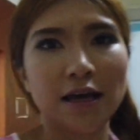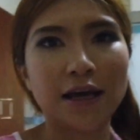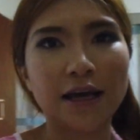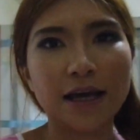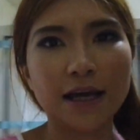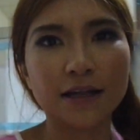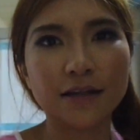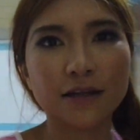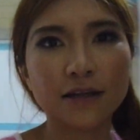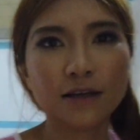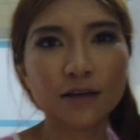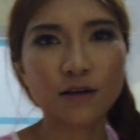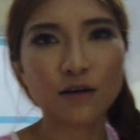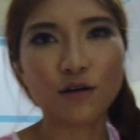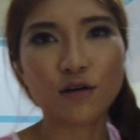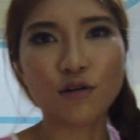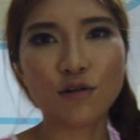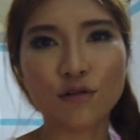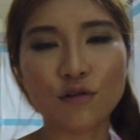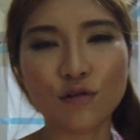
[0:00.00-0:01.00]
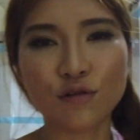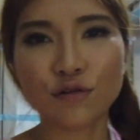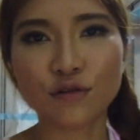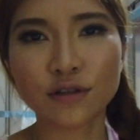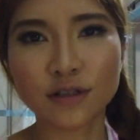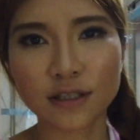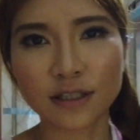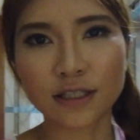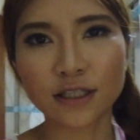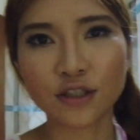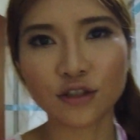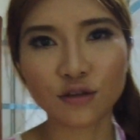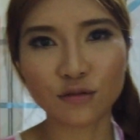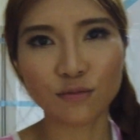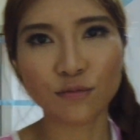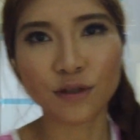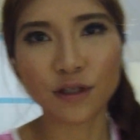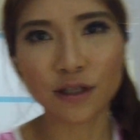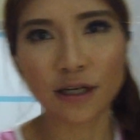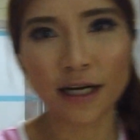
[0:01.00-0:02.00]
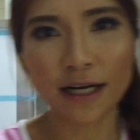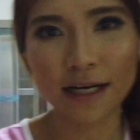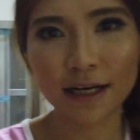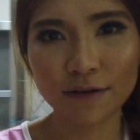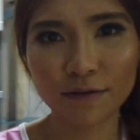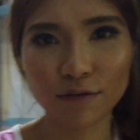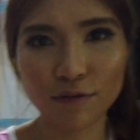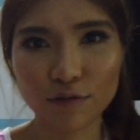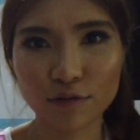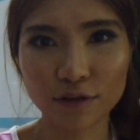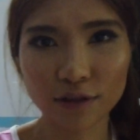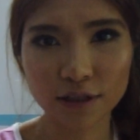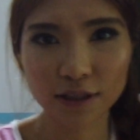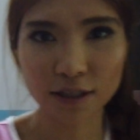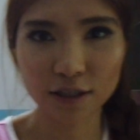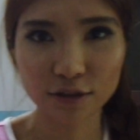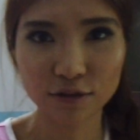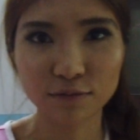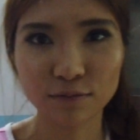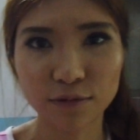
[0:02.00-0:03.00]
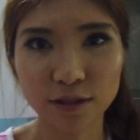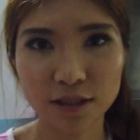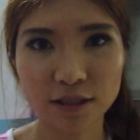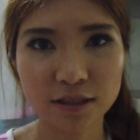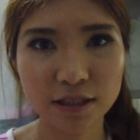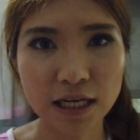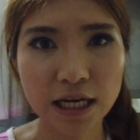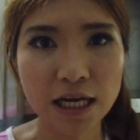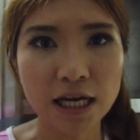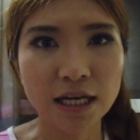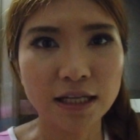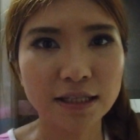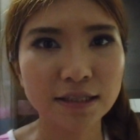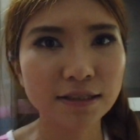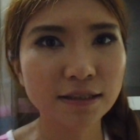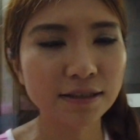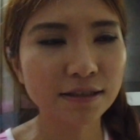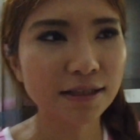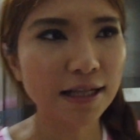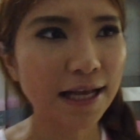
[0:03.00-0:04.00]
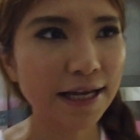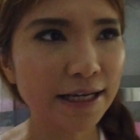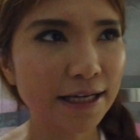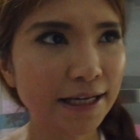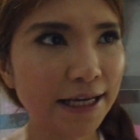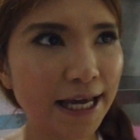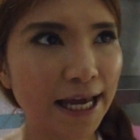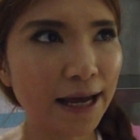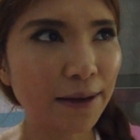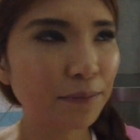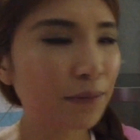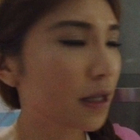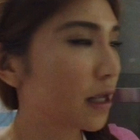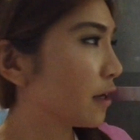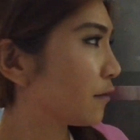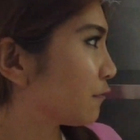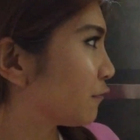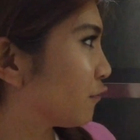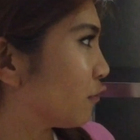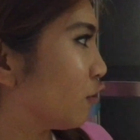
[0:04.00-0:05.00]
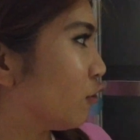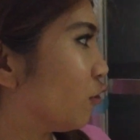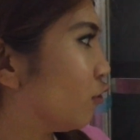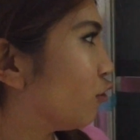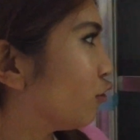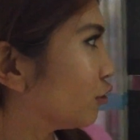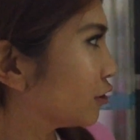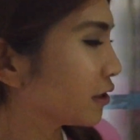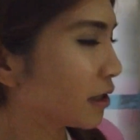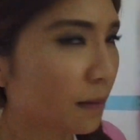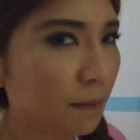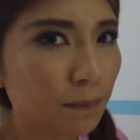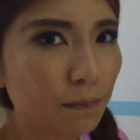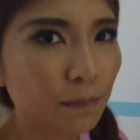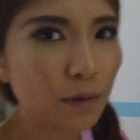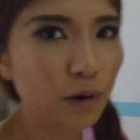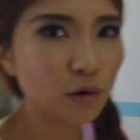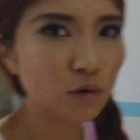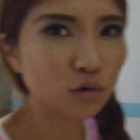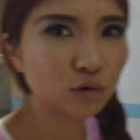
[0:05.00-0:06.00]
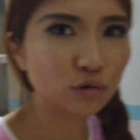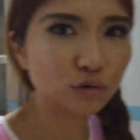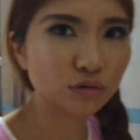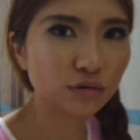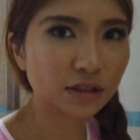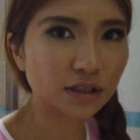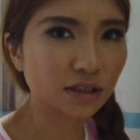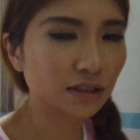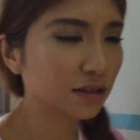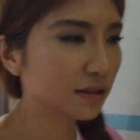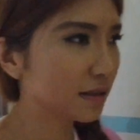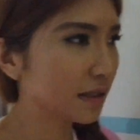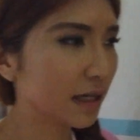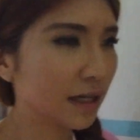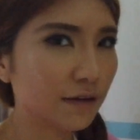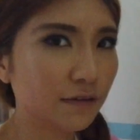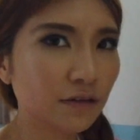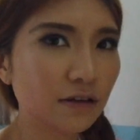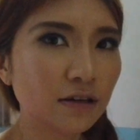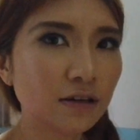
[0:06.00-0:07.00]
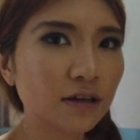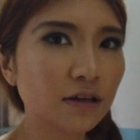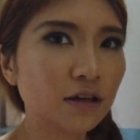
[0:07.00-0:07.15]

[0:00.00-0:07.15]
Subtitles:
And all the kitchenware, I have all the kitchenware in it. This is like a cabinet for all the bowls and stuff.